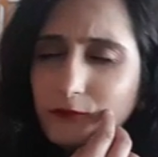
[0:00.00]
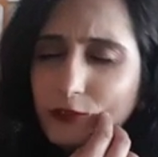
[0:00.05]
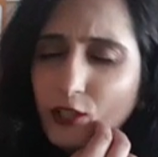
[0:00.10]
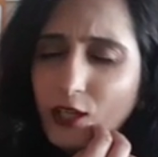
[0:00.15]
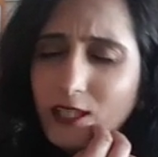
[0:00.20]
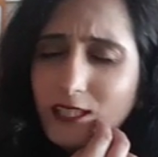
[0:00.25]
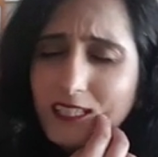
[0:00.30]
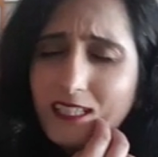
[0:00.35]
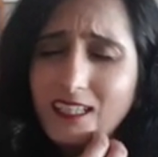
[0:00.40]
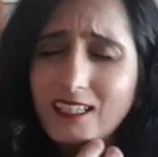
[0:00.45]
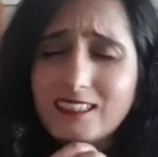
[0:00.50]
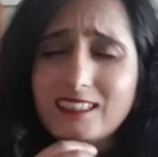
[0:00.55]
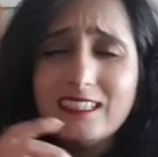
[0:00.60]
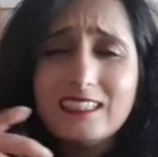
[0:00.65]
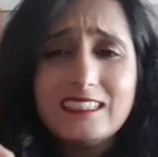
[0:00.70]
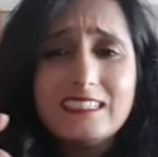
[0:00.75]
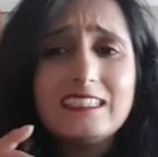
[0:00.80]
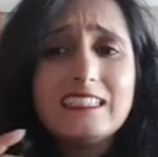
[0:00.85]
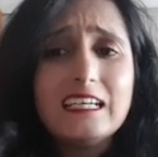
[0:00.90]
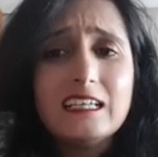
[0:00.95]

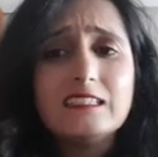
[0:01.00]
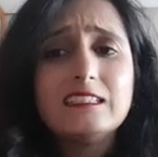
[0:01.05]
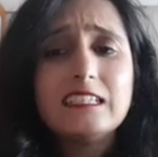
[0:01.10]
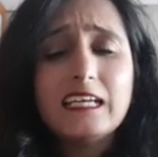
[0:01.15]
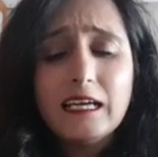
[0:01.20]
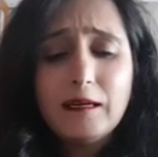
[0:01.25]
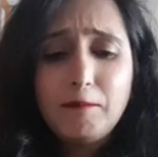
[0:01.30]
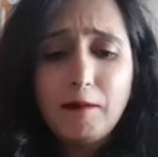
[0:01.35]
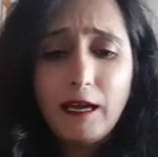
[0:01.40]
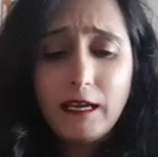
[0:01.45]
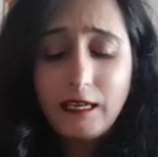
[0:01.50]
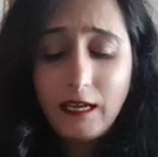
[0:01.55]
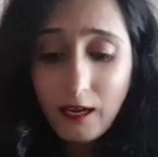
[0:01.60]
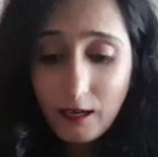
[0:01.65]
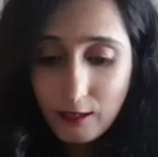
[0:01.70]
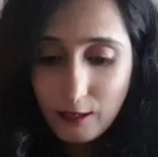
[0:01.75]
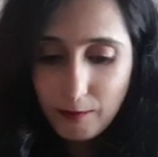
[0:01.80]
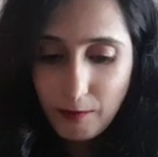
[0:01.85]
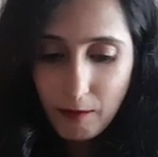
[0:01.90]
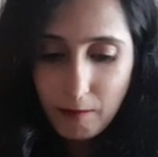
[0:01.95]
the tape. I
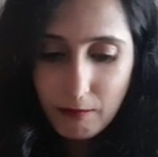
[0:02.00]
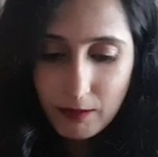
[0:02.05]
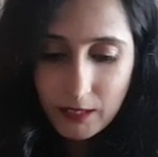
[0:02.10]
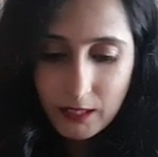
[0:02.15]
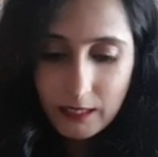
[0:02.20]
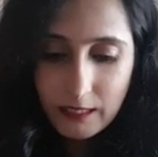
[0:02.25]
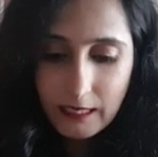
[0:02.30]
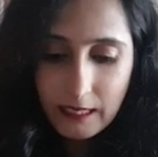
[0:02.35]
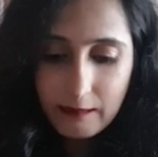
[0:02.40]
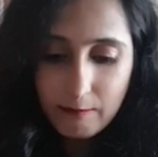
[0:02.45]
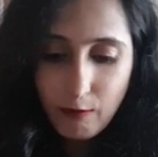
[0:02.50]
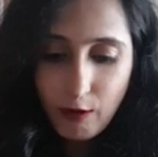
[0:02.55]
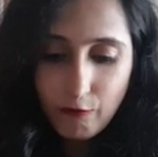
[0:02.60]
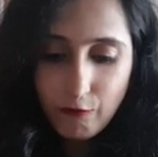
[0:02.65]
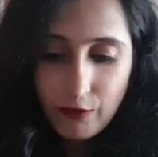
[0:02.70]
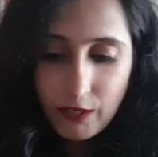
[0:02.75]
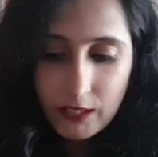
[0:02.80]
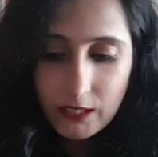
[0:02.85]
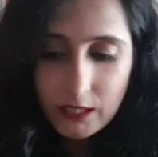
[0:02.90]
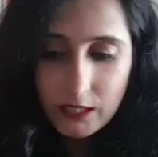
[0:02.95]
can't remember the name
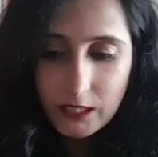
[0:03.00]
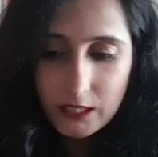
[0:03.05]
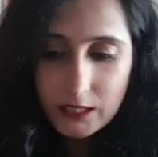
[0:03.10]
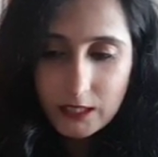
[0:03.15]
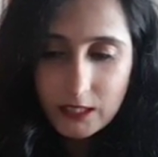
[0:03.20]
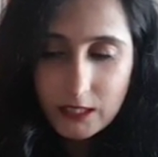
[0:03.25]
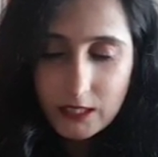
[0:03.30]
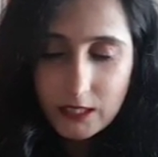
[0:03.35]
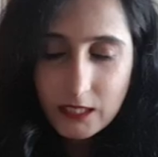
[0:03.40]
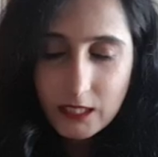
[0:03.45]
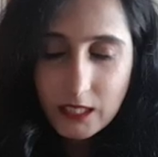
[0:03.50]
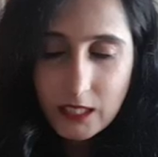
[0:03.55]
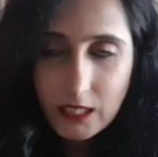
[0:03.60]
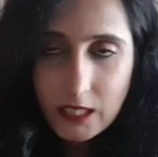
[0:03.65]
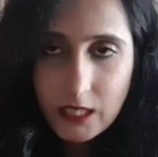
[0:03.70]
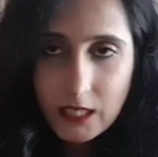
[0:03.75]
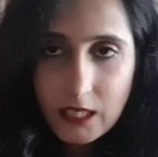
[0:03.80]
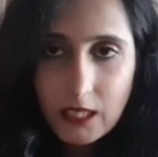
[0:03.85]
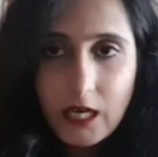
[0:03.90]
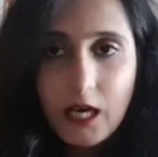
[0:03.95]
of it. It's
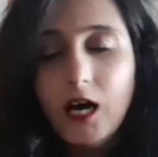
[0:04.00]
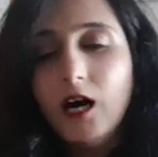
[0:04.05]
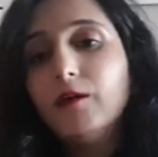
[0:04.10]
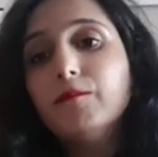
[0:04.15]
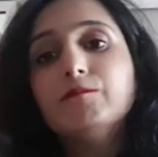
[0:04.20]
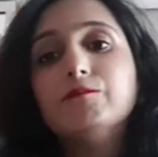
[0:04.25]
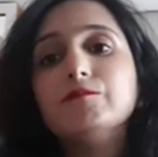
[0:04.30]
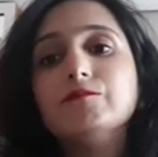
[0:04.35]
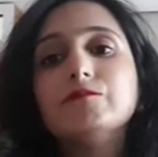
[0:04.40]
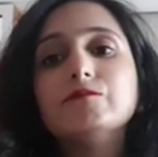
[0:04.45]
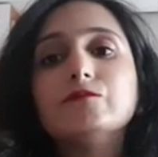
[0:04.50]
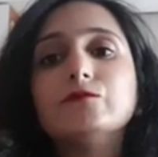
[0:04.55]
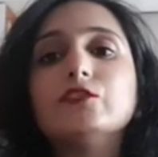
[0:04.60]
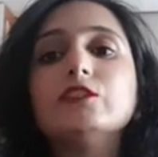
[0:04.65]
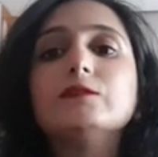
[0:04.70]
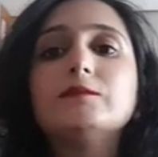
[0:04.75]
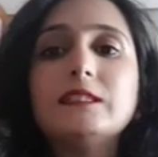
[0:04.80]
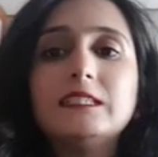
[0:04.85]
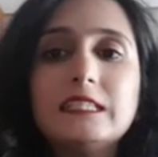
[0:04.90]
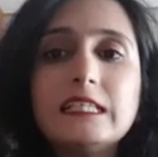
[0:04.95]
the
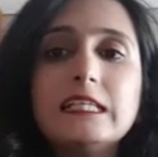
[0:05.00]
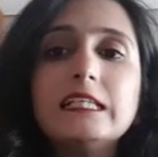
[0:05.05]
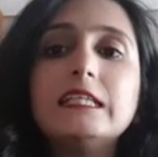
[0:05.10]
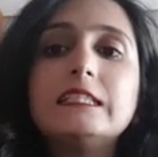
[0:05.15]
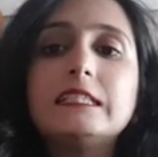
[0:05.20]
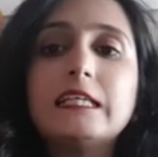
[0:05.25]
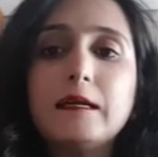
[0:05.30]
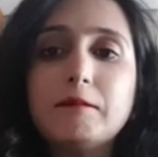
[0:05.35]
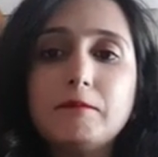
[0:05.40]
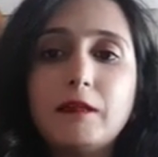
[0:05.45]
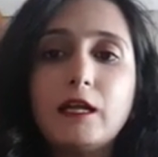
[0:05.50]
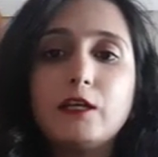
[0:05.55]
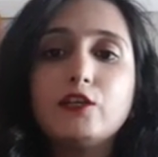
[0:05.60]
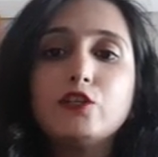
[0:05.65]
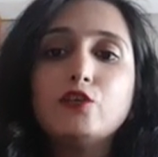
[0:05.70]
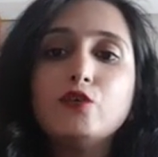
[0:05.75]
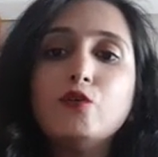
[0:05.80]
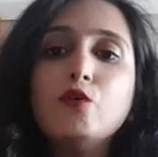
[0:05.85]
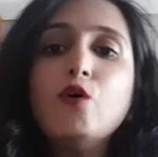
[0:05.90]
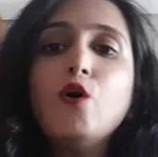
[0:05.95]
so it's basically a tape
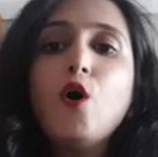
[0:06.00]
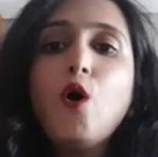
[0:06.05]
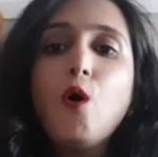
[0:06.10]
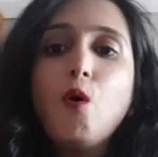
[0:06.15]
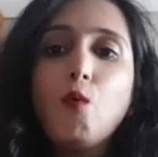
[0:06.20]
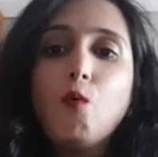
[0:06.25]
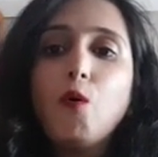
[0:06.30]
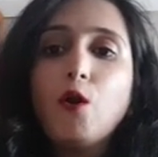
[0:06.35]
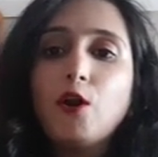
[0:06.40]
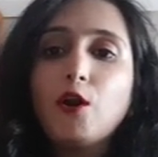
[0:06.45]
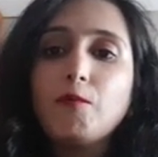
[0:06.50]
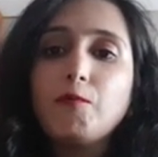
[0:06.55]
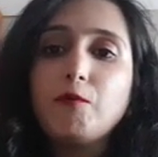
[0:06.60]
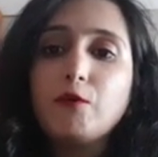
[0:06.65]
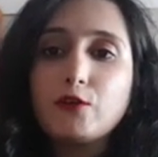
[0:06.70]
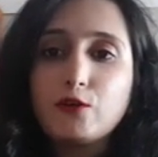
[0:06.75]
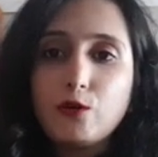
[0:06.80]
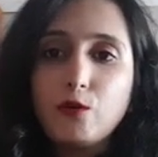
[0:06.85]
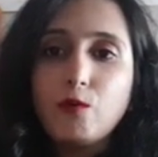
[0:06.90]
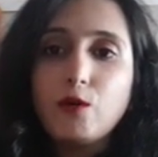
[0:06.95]
that you want to
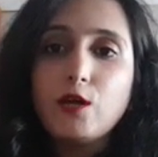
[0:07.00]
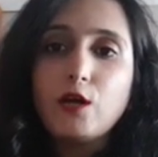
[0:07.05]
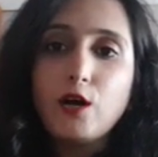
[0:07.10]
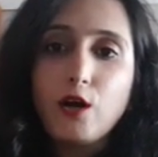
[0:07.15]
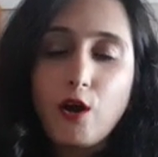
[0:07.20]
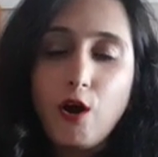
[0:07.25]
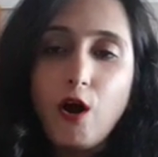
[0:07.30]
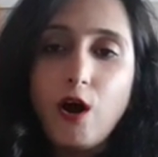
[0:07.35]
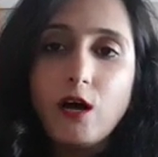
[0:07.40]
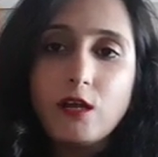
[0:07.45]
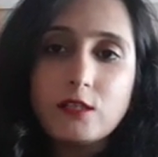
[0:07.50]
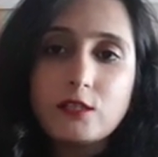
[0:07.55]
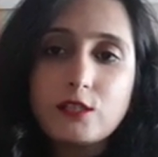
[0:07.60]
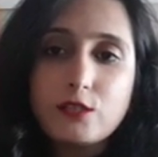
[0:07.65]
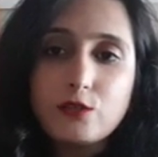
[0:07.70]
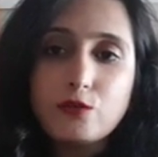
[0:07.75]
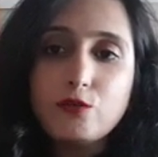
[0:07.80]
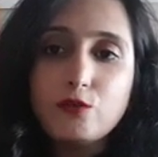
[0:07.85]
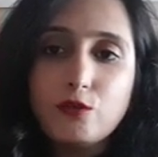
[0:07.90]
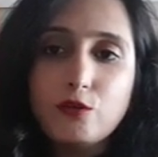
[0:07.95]
put over your gauze
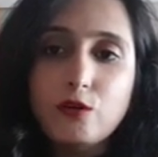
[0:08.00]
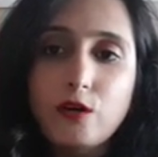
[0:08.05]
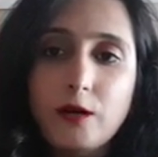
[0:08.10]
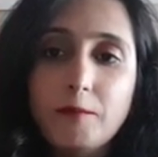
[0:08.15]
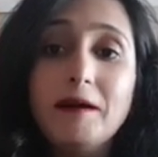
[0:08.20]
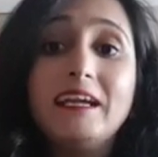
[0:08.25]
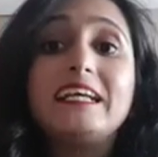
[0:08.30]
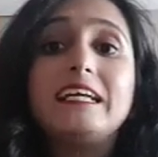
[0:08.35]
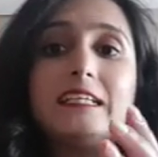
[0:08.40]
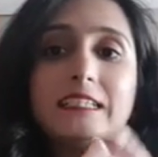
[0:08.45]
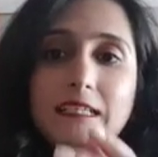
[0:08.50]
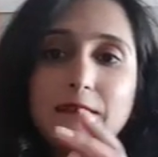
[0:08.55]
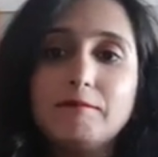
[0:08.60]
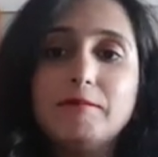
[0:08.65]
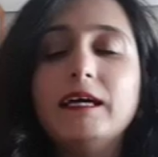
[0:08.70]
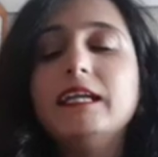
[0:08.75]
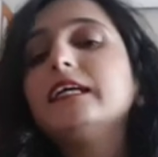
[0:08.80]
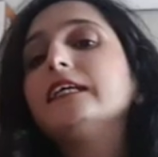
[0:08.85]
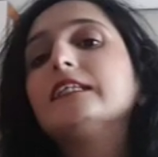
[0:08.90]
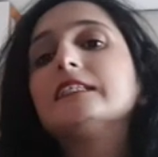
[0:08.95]
to medical
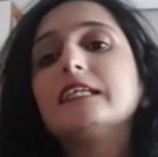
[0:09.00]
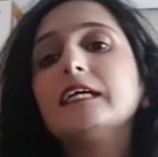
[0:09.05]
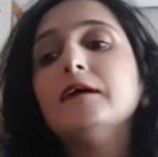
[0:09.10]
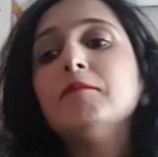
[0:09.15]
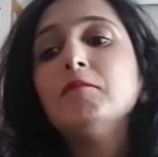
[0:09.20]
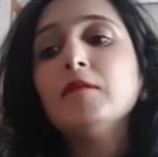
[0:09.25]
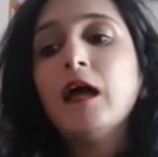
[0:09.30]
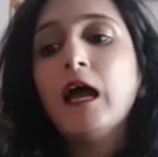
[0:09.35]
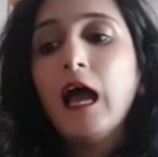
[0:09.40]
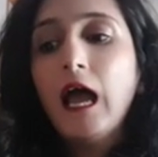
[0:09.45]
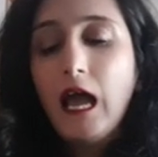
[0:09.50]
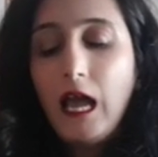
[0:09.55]
tape.